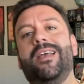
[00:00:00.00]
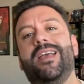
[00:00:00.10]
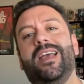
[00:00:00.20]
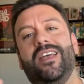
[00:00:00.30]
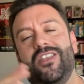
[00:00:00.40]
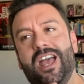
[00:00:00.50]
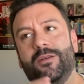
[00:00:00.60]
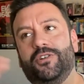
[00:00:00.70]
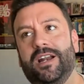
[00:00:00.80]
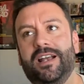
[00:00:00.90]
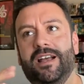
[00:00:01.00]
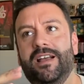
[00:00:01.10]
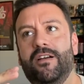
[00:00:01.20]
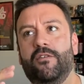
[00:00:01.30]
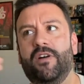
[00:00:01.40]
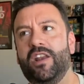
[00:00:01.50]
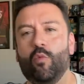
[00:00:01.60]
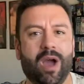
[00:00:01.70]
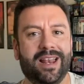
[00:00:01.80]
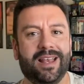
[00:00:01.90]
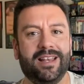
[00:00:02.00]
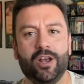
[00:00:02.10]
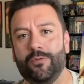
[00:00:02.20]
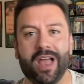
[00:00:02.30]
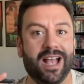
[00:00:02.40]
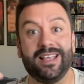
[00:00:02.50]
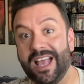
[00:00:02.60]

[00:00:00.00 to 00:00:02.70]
and then trying to find a way to, you know, not get